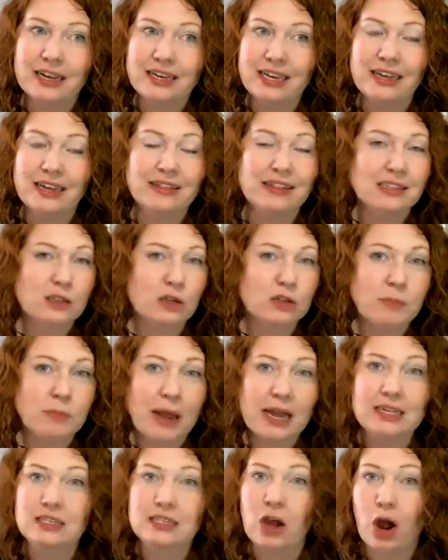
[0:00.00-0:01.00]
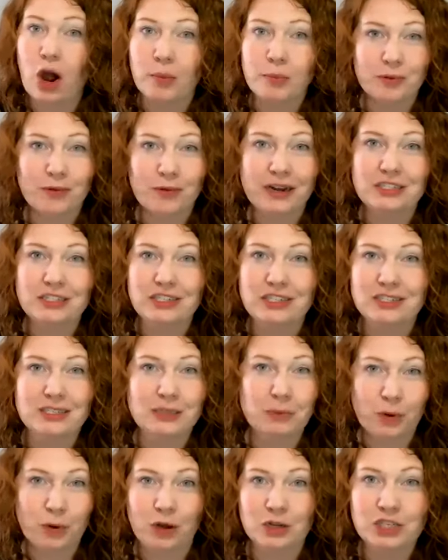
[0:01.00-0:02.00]
Again, this goes back to operations
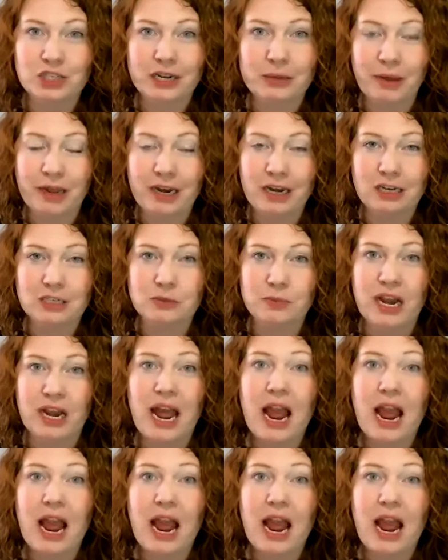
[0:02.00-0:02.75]
and project management.